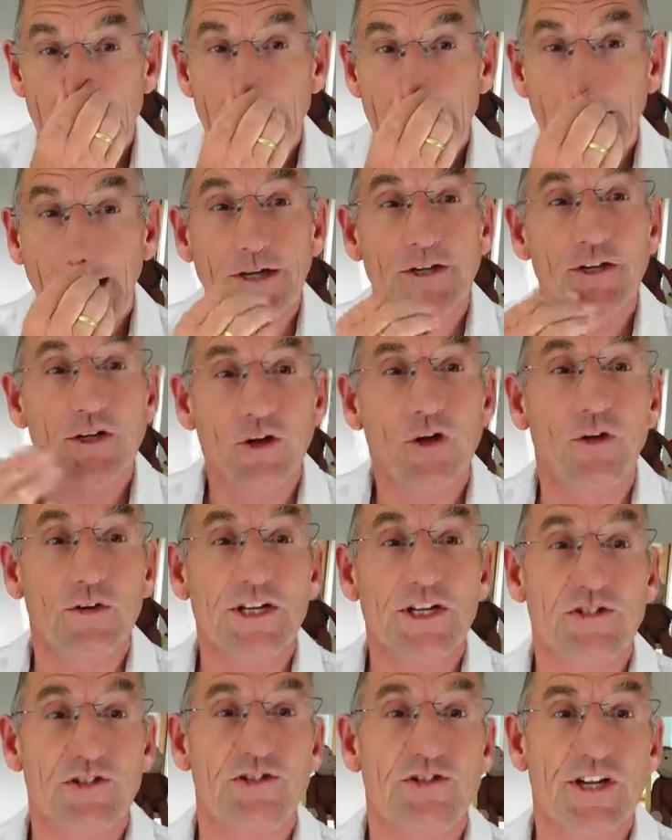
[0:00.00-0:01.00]
and not
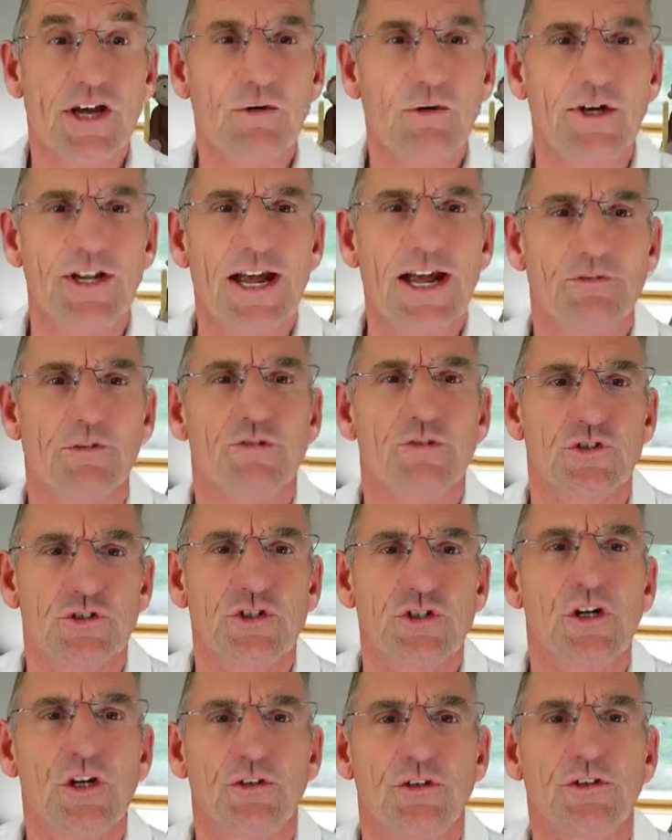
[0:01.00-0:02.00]
necessarily have a
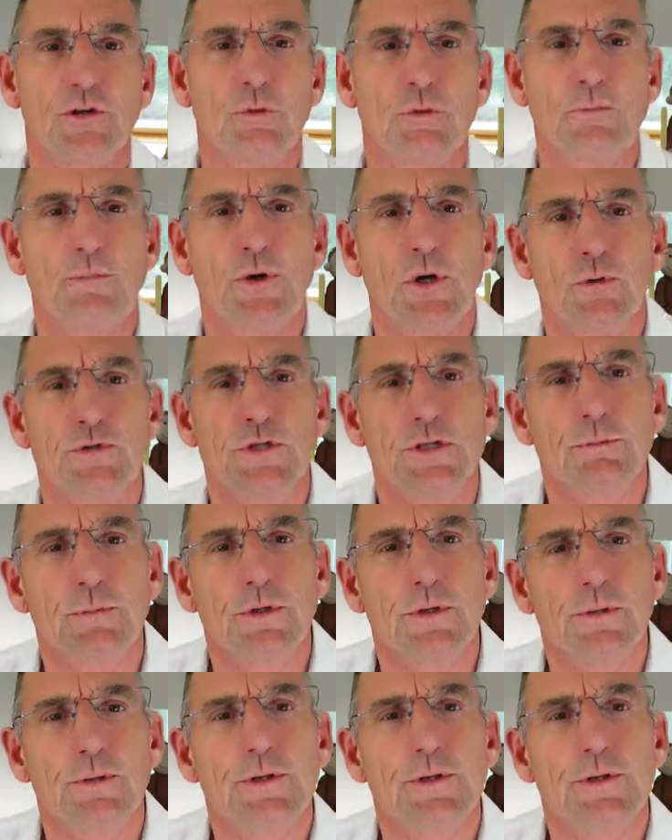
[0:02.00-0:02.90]
facade that we build up.